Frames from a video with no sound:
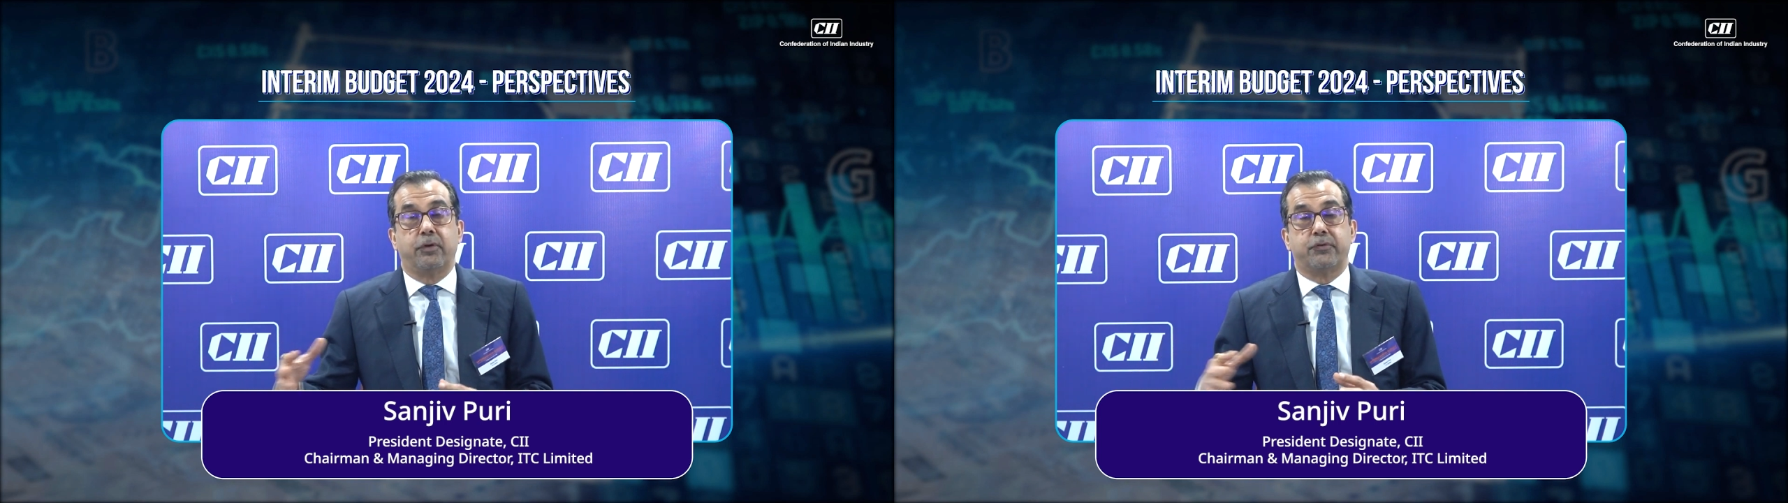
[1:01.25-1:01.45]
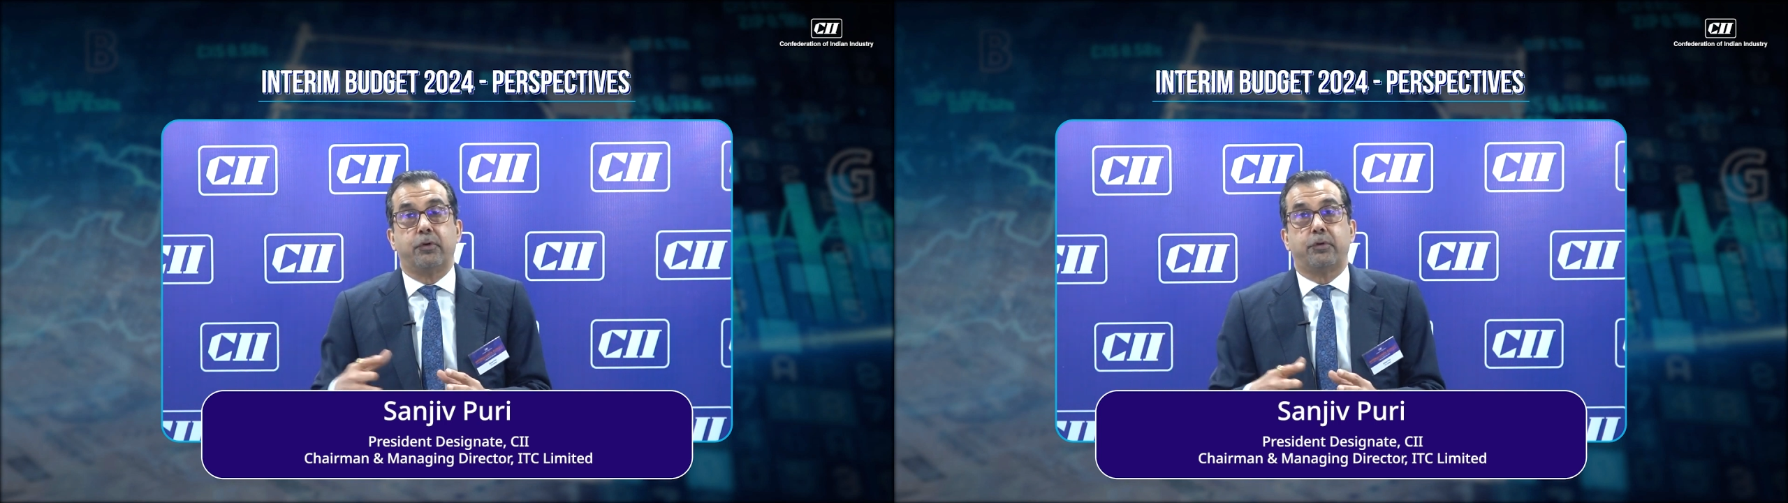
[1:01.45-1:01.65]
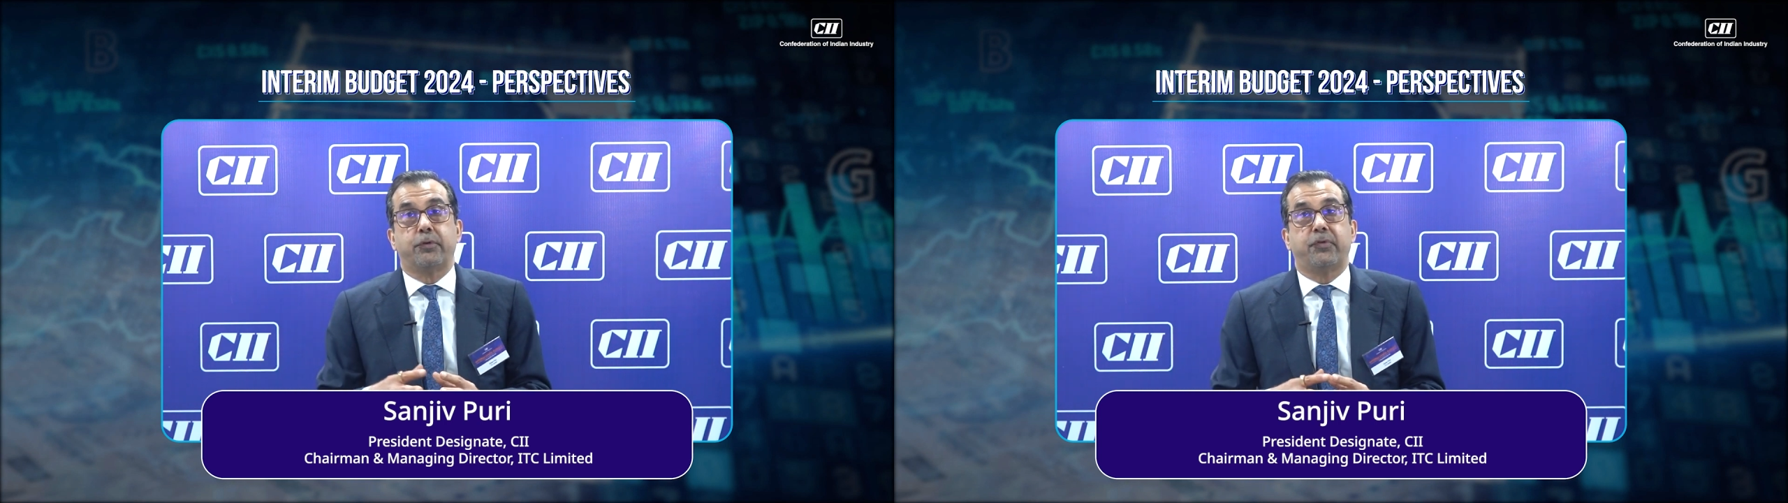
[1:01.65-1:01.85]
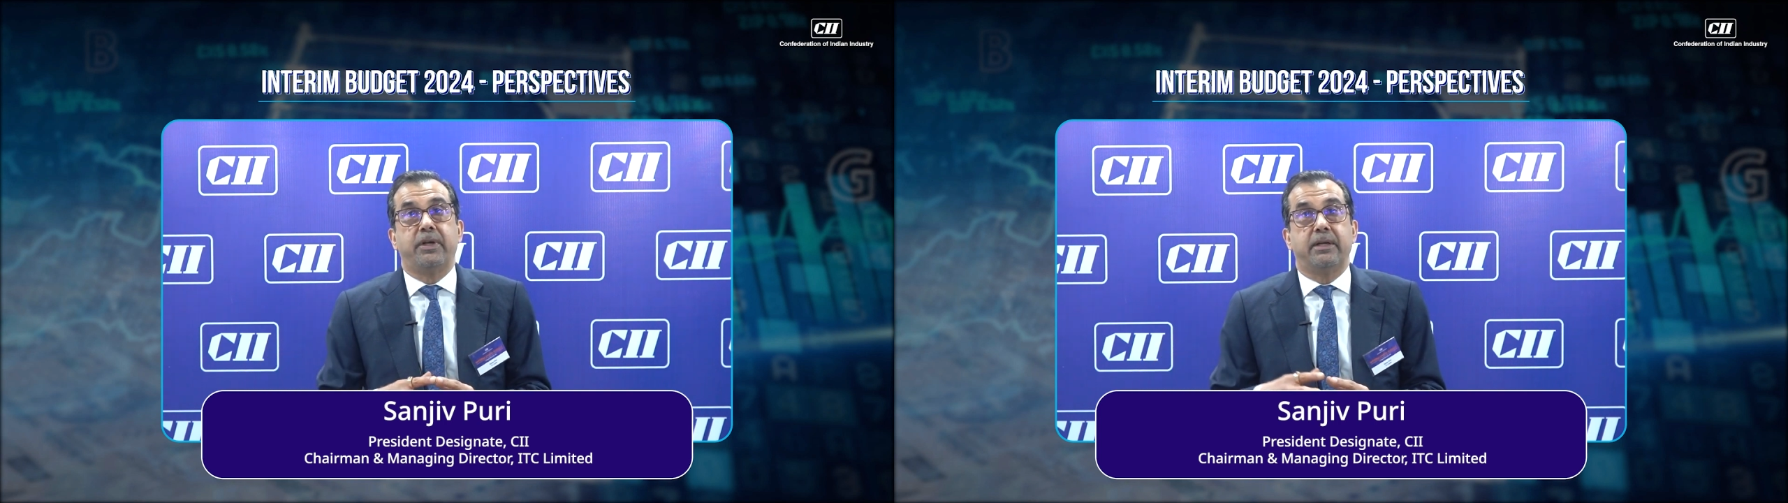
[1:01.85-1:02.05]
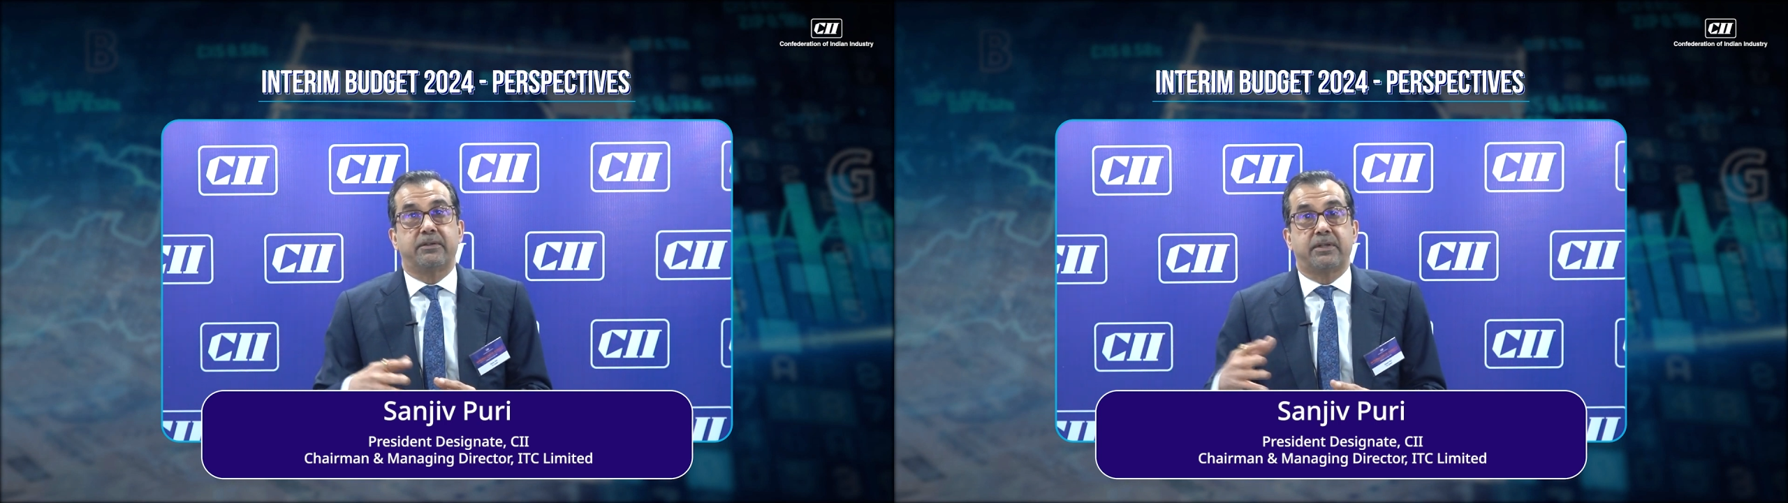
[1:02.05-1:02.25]
So it's good to
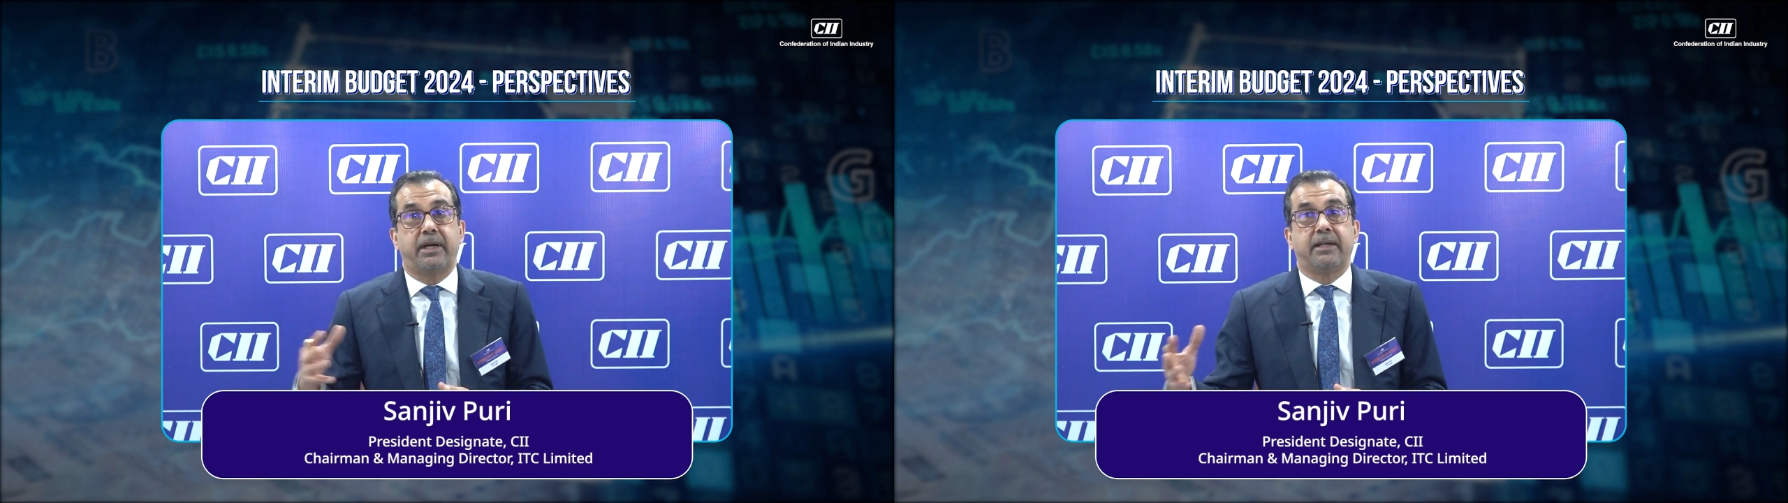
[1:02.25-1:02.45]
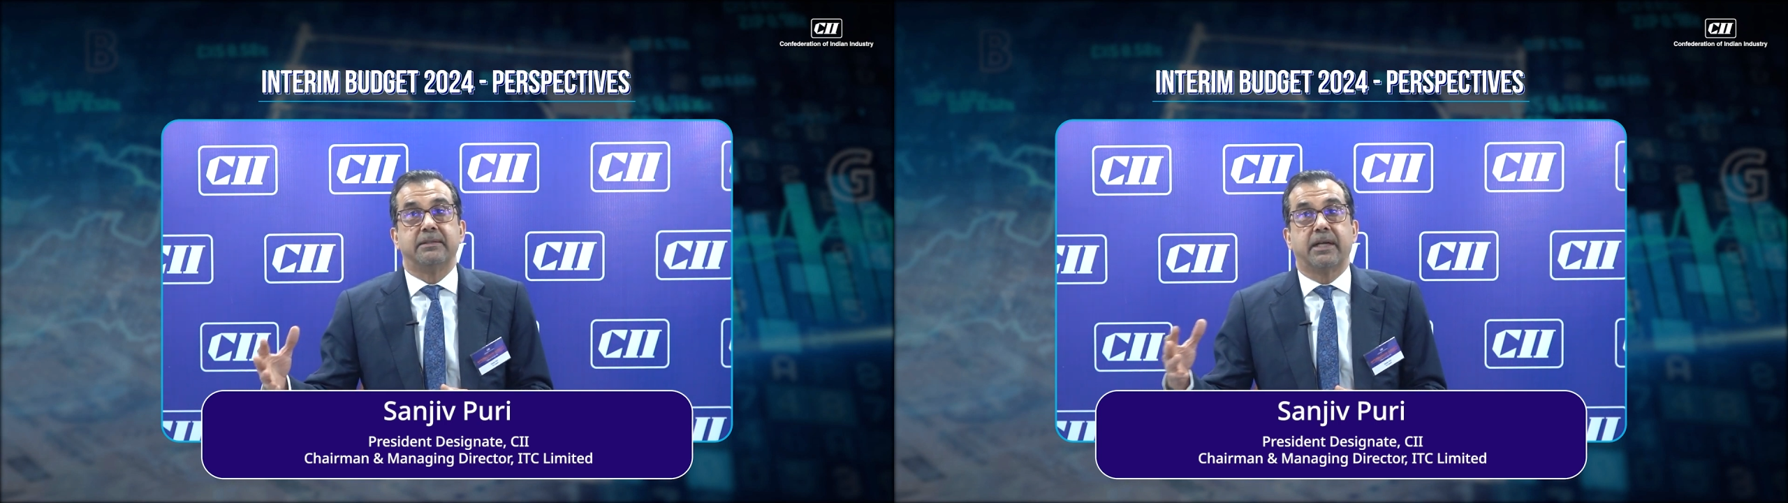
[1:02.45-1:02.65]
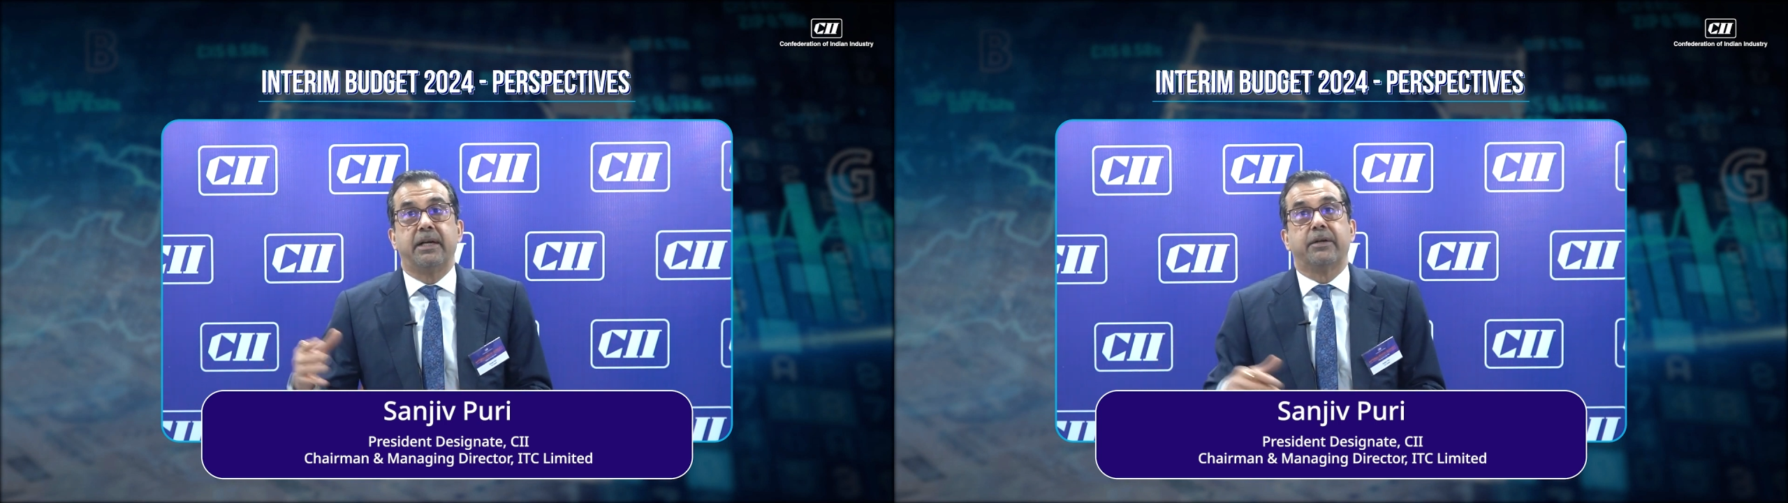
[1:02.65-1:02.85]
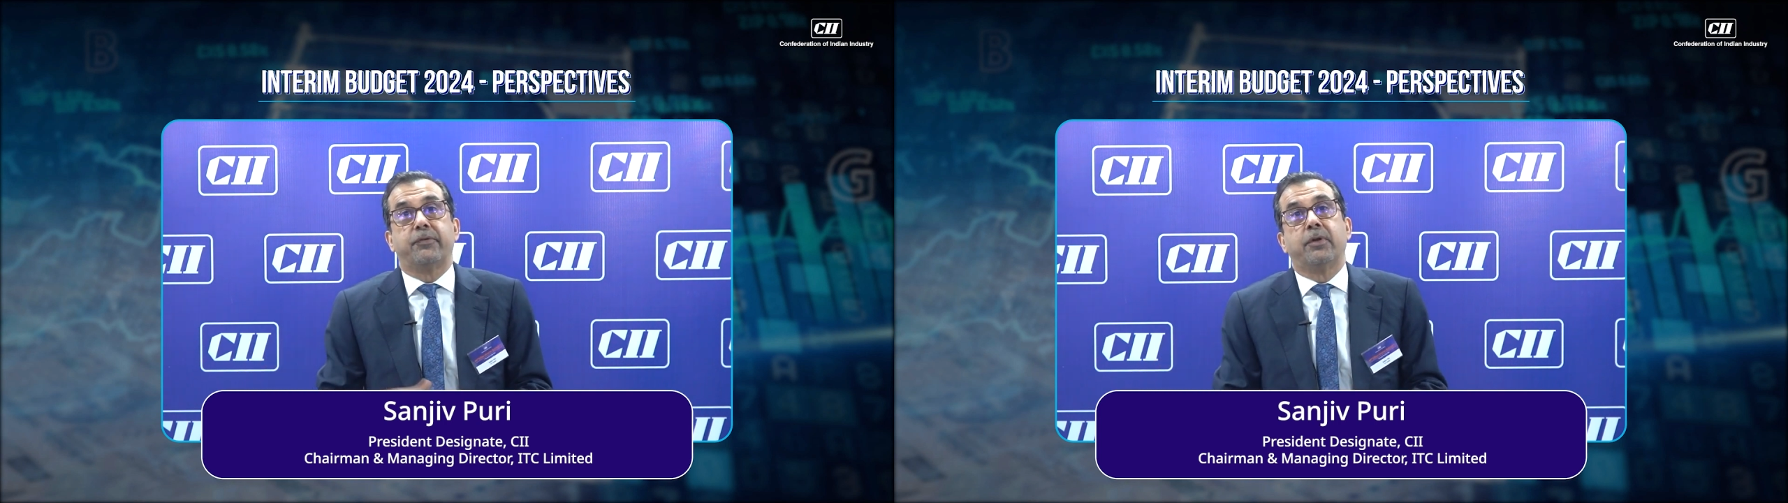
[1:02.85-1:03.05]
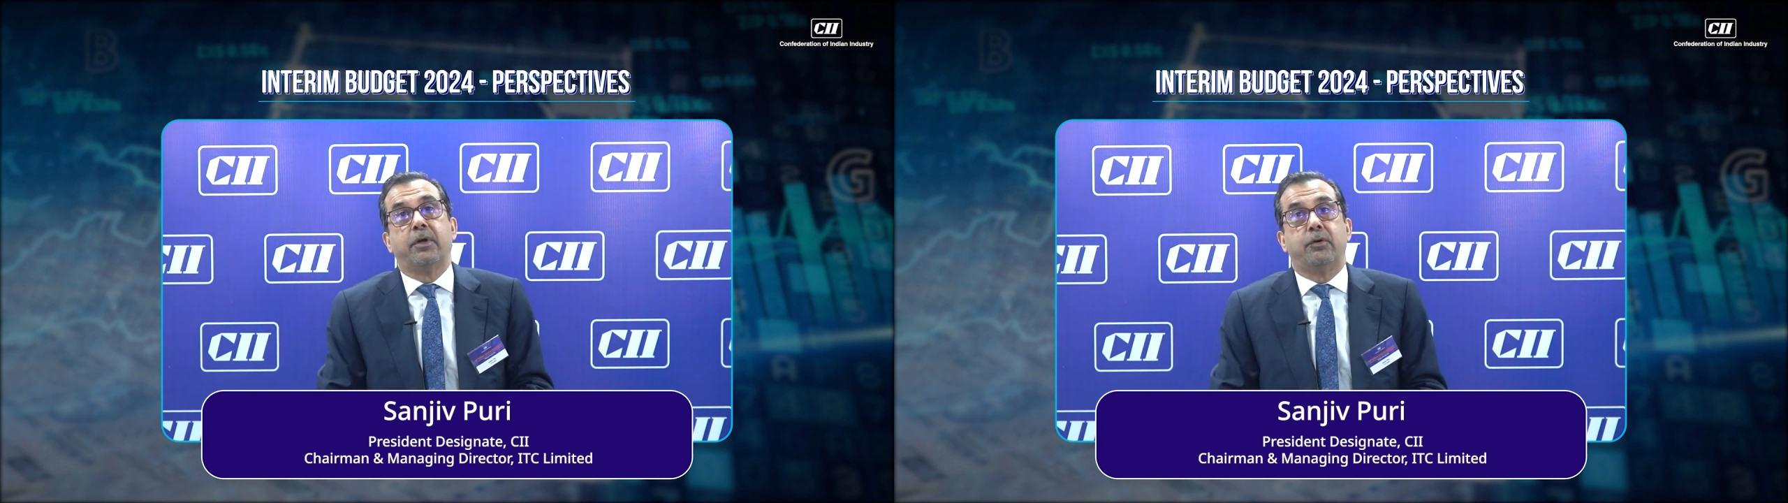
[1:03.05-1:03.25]
see state
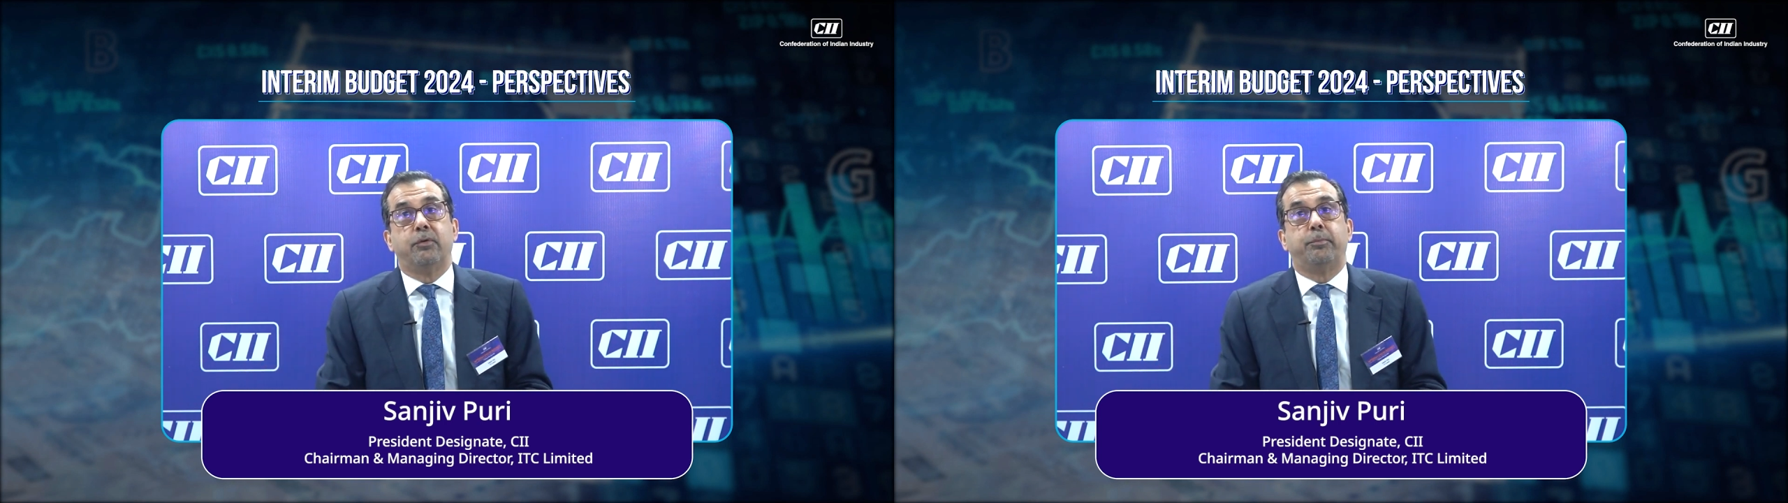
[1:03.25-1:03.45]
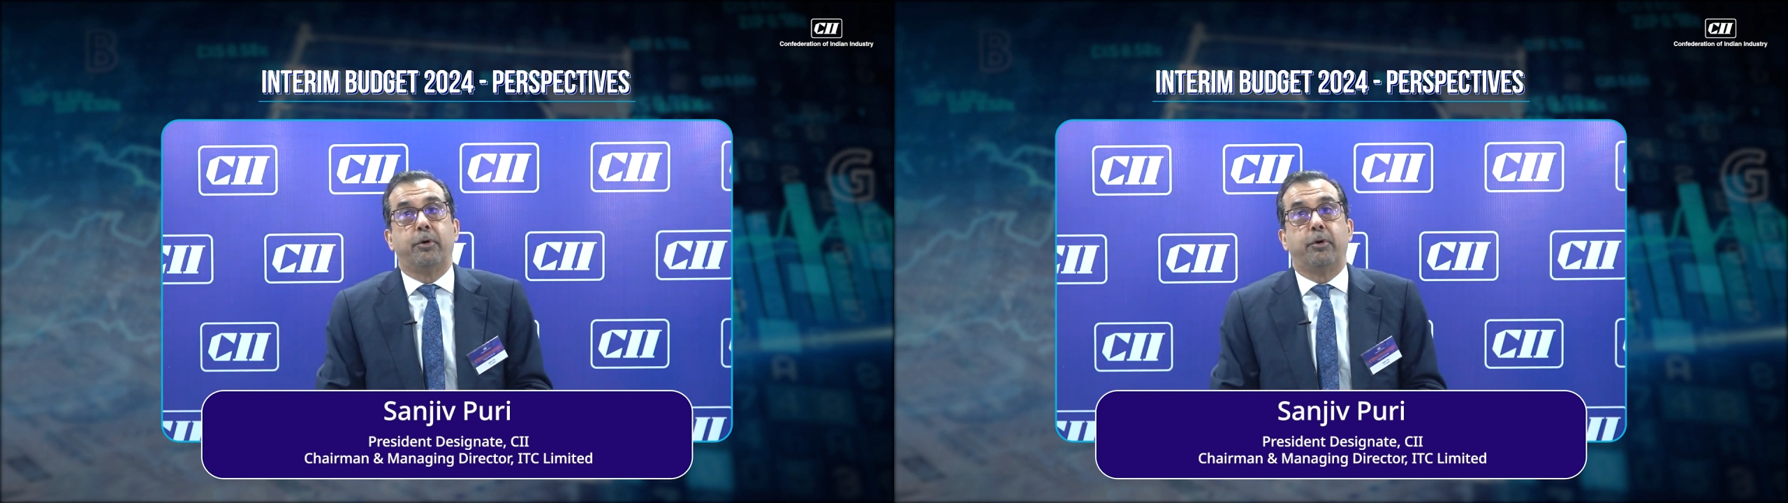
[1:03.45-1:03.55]
incentives to